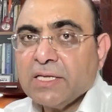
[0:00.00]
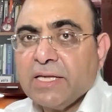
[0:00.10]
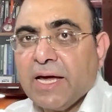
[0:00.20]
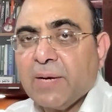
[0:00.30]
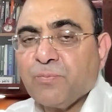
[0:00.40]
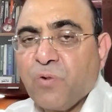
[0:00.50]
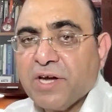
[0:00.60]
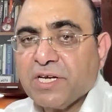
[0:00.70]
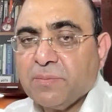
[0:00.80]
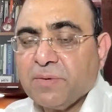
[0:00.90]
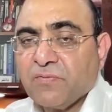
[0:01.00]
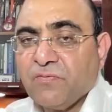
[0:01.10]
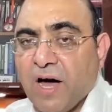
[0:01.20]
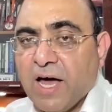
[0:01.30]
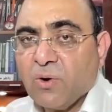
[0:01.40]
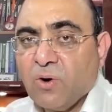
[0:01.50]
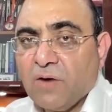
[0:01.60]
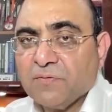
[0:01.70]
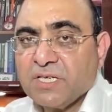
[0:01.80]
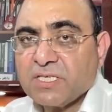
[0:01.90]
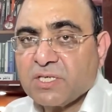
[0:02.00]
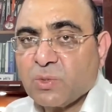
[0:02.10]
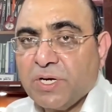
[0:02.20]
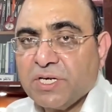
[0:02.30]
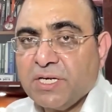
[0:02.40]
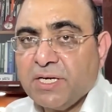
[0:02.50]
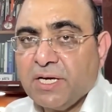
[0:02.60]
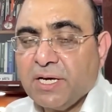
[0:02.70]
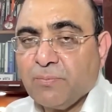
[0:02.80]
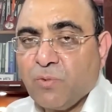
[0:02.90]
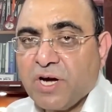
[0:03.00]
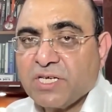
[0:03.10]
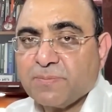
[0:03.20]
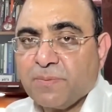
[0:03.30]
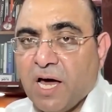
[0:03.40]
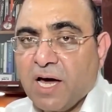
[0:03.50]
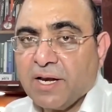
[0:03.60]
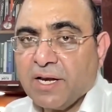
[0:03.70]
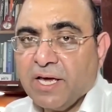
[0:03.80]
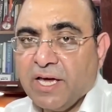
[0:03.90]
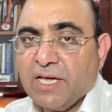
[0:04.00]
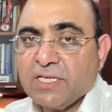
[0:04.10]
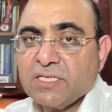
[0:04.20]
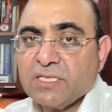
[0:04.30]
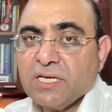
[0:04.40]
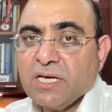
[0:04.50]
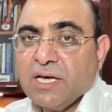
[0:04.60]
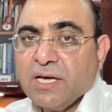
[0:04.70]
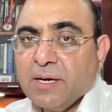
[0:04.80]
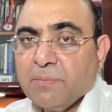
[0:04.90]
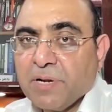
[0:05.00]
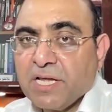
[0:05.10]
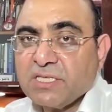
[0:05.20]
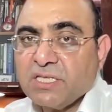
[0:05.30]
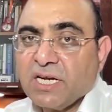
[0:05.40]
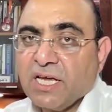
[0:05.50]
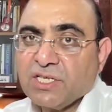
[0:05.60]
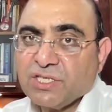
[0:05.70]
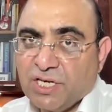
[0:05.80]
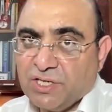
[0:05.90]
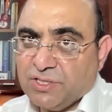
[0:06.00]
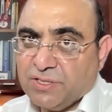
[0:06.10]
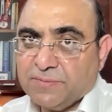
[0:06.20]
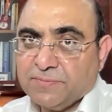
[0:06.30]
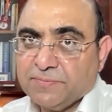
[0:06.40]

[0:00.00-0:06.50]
Then point number 5 of this 20 points plan is prisoner exchange.